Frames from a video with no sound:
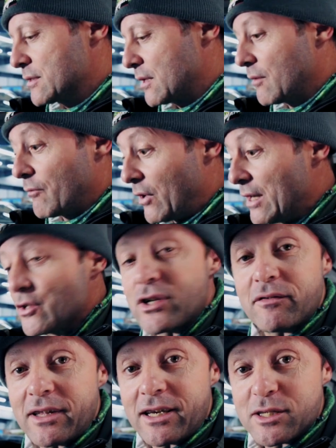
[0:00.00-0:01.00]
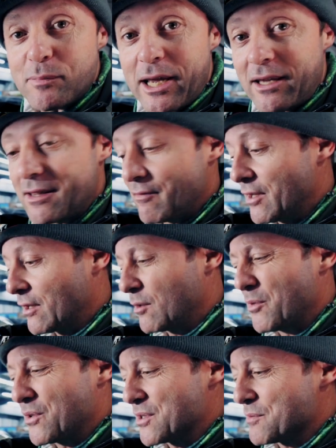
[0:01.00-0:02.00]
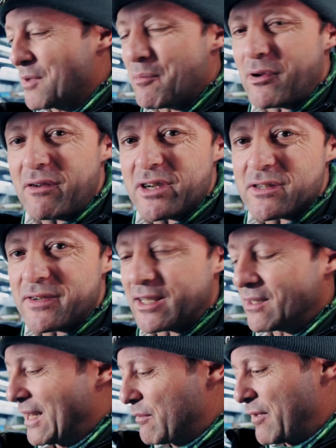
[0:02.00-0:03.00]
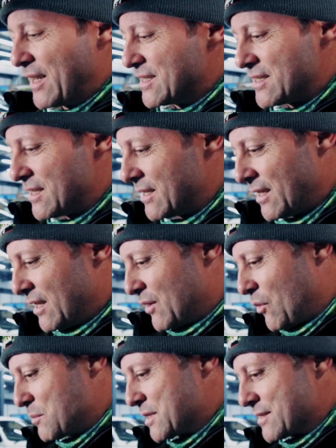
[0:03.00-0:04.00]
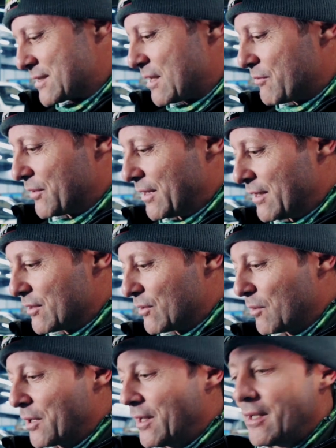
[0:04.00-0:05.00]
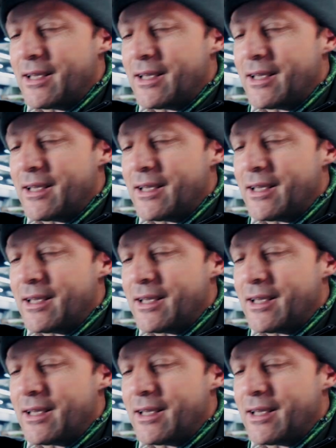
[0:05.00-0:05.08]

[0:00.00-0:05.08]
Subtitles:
So I'm really chuffed that it's back in the vehicle, because my previous vehicle had fancy knobs and stuff on the gear knob